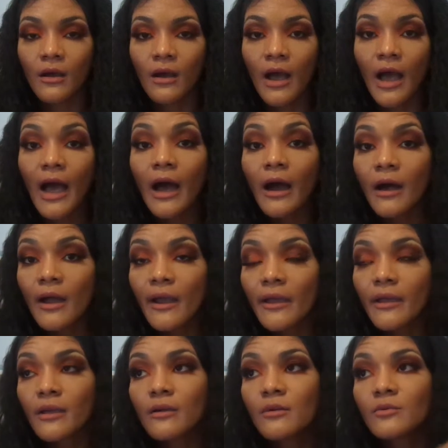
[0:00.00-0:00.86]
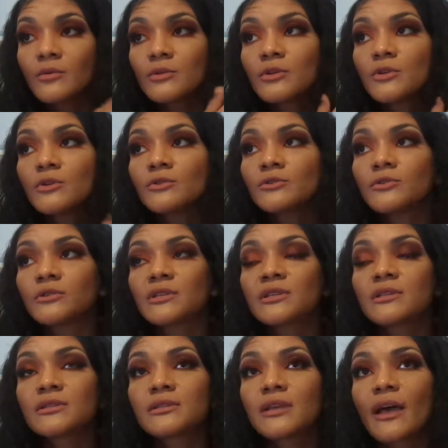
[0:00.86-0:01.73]
I would go to the
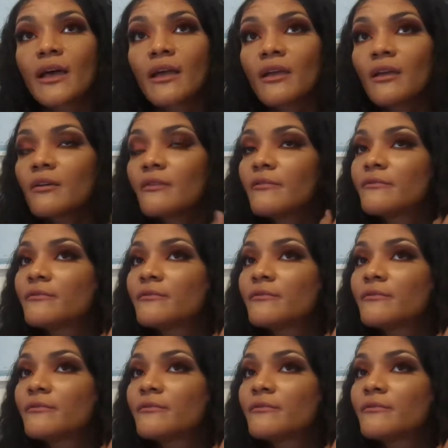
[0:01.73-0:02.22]
site